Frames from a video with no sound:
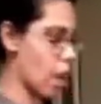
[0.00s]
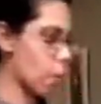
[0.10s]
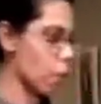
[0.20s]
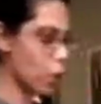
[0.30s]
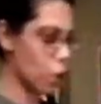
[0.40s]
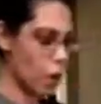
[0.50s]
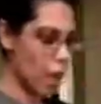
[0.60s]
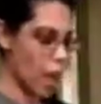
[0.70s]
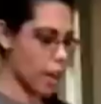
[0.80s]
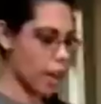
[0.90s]
I'm going to go
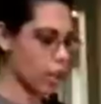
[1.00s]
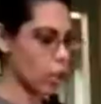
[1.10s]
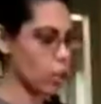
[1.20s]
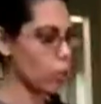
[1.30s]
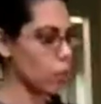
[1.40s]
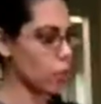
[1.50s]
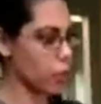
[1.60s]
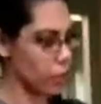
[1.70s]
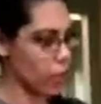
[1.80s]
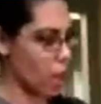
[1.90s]
ahead and use
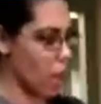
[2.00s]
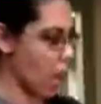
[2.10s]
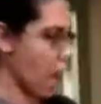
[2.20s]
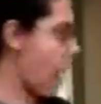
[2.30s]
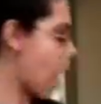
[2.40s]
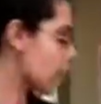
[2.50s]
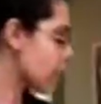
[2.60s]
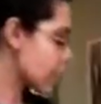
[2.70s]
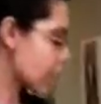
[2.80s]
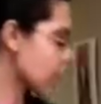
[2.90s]
half a
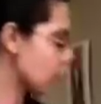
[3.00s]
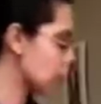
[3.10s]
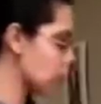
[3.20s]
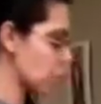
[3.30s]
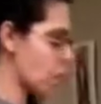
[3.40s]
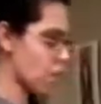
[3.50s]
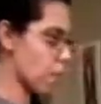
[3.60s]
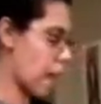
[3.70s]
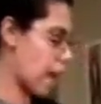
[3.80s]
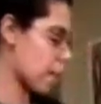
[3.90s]
teaspoon
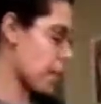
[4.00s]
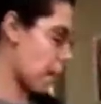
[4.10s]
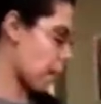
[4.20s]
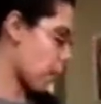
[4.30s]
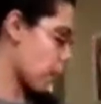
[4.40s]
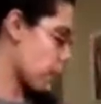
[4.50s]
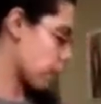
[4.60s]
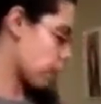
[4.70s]
of black pepper.